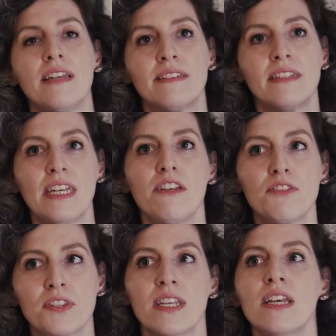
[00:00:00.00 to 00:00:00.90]
that
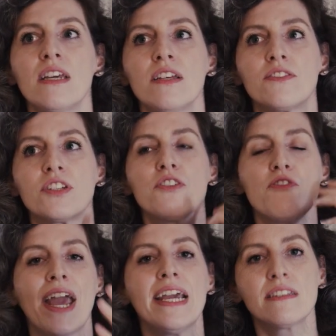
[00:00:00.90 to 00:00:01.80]
gives the
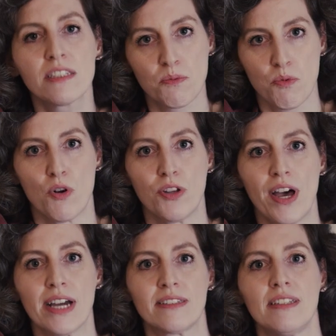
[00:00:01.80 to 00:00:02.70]
created
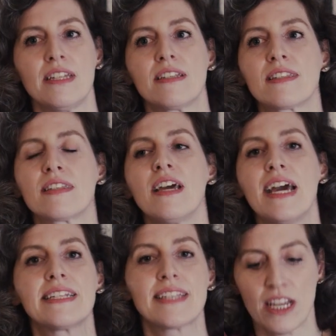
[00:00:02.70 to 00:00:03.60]
product its
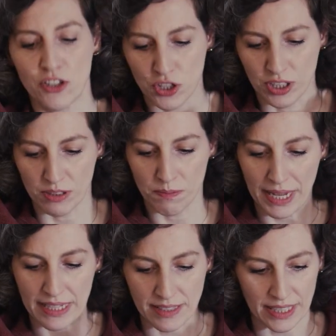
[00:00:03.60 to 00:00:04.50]
essential
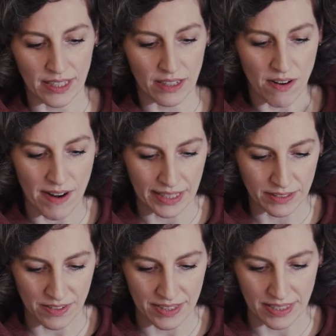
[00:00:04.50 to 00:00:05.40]
basic
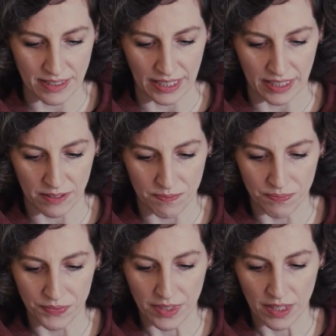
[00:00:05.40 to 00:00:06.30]
characteristic.
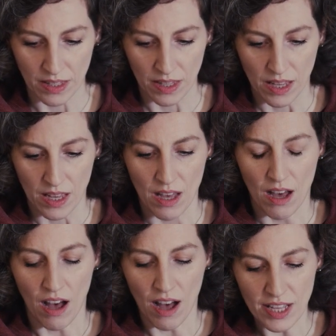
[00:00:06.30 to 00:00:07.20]

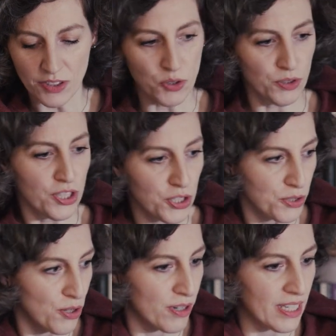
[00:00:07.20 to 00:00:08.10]
Anthony
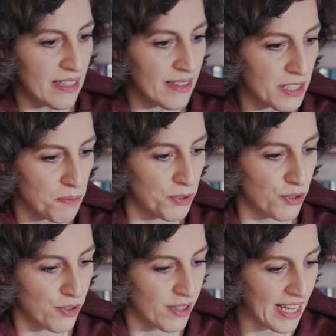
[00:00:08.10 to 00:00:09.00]
Storr, in this
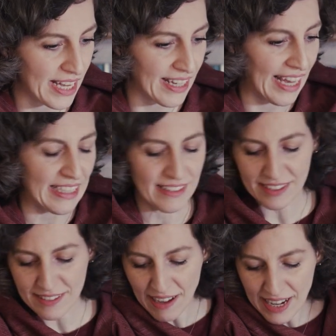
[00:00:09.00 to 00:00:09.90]
book, again,
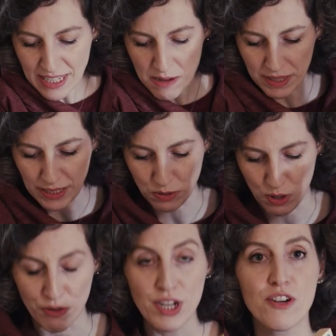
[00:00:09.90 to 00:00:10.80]
The Dynamics
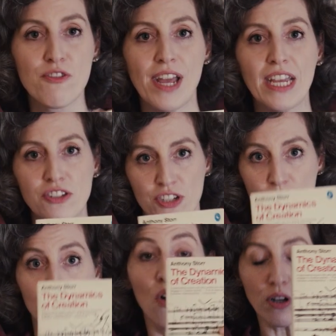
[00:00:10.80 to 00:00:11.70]
of
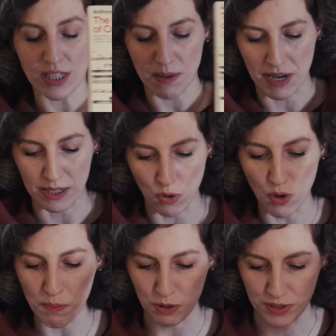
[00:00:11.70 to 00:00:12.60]
Creation, talks about
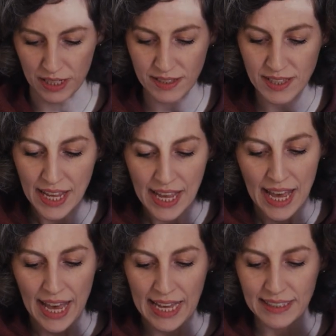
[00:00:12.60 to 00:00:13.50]
opposites,
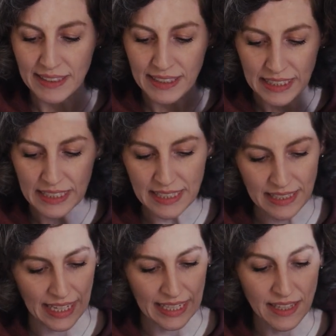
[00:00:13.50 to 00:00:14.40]
and he
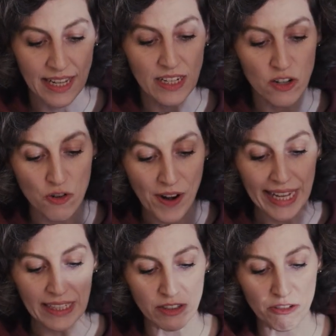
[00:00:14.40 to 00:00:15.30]
says
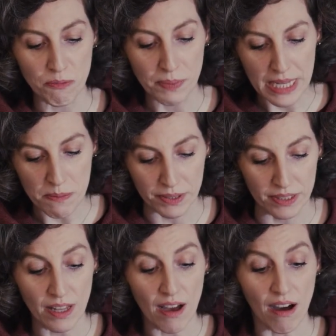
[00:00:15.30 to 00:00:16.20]
creative
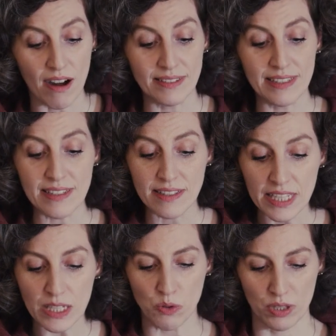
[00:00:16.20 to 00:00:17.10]
people are
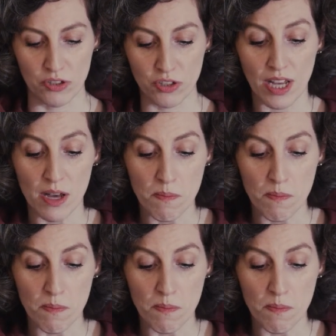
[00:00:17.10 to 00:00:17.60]
distinguished